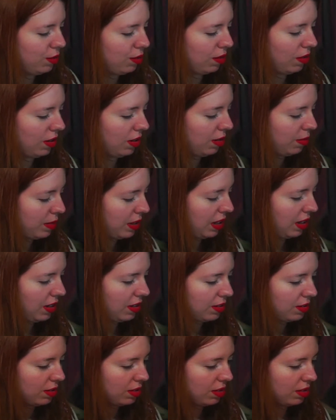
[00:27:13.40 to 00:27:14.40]
learn my
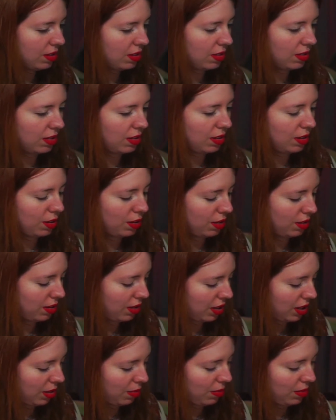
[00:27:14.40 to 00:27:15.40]
lesson because the other
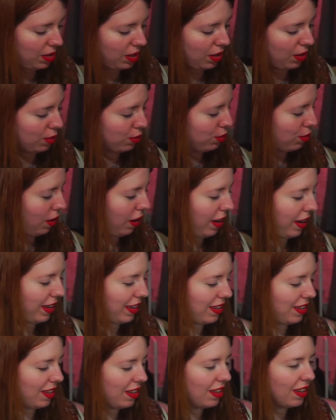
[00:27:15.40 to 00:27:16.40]
time they also
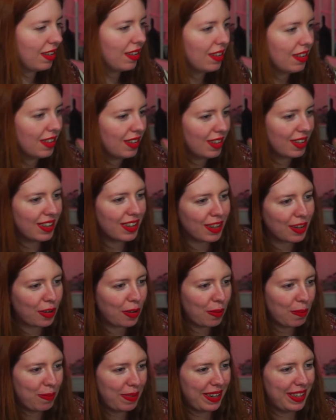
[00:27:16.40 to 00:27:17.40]
like
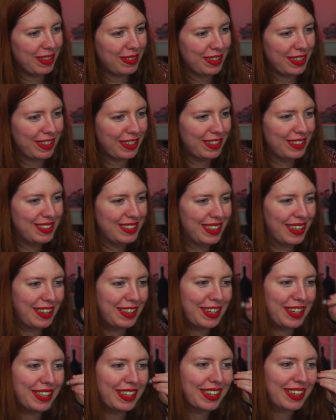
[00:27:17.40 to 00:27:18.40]
complained because
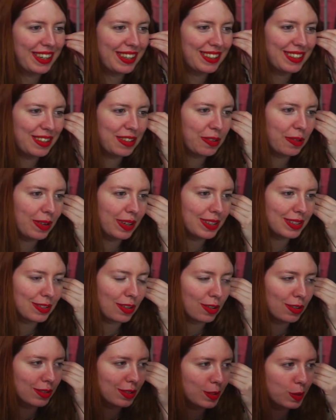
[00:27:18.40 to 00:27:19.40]
Ariana Grande was
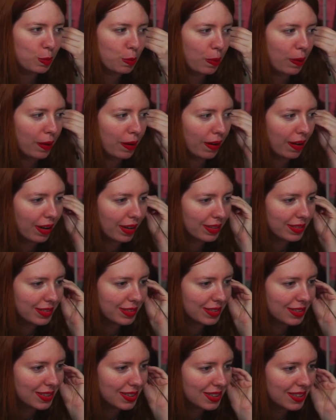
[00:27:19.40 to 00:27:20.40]
on the
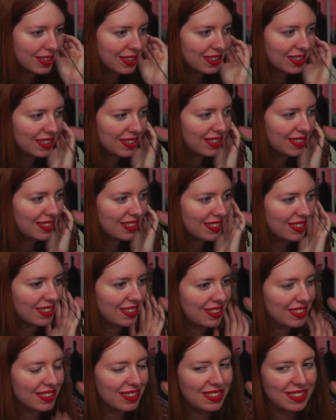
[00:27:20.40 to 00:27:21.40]
spot.
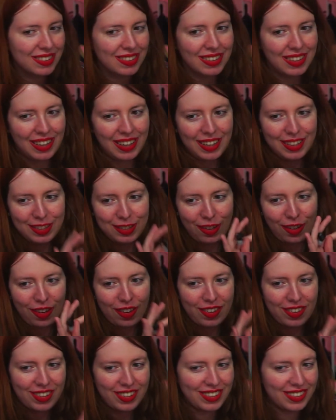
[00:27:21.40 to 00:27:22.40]
Lesson
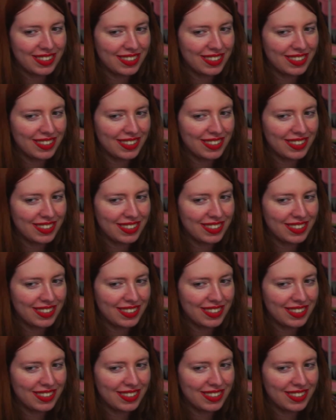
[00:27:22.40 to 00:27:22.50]
learned.